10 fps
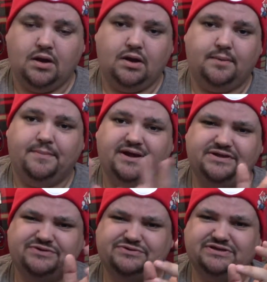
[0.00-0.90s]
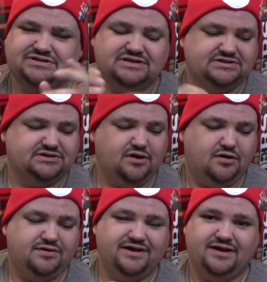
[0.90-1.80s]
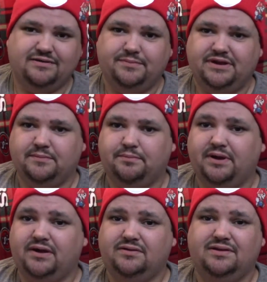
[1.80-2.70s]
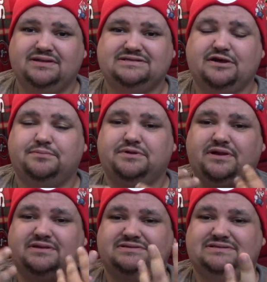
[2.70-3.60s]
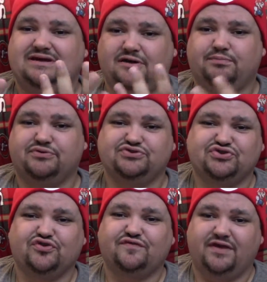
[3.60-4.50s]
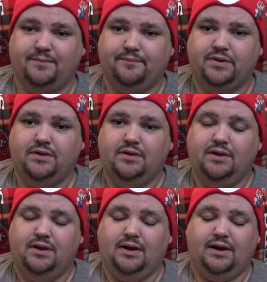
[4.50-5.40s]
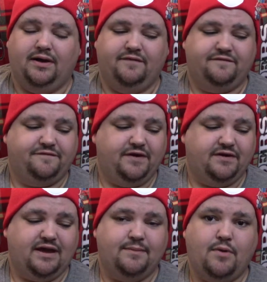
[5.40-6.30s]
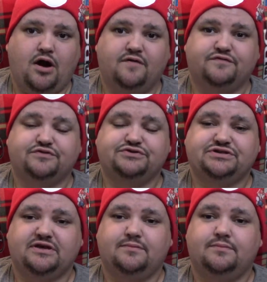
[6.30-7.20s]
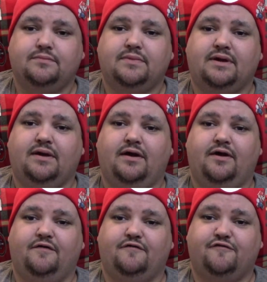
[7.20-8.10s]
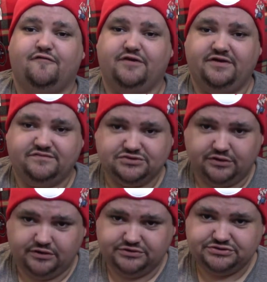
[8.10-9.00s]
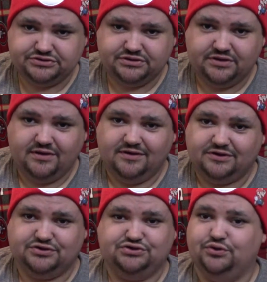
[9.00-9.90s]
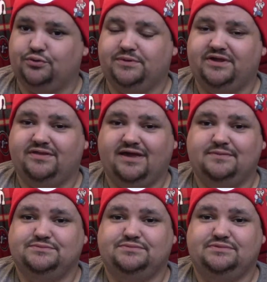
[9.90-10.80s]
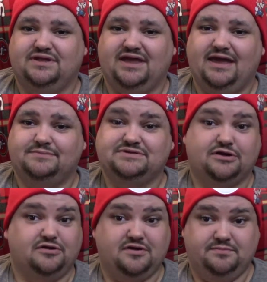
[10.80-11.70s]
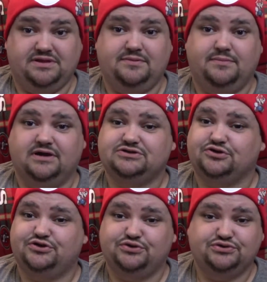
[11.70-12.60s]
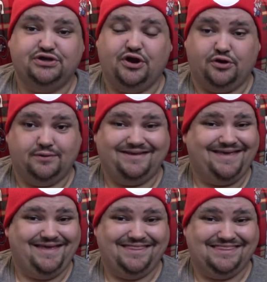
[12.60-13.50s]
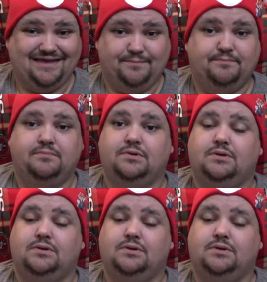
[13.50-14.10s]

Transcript: I use this because they're already kind of beat up, but it's to help preserve them. Fair Game offers them free of charge, because normally the games that are complete in box are usually already in them.